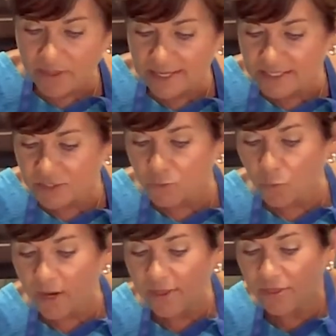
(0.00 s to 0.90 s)
this
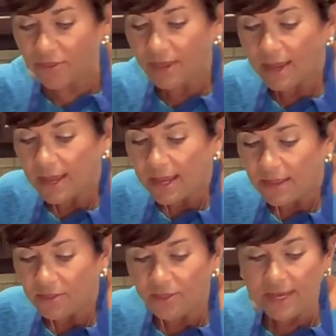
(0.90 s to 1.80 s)
with
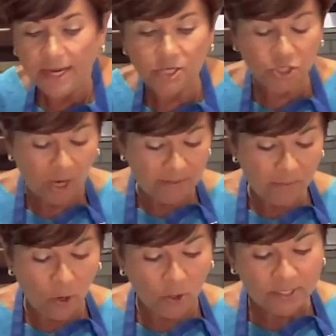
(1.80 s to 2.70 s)
the
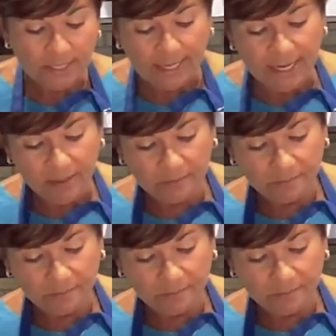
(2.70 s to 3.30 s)
chopped parsley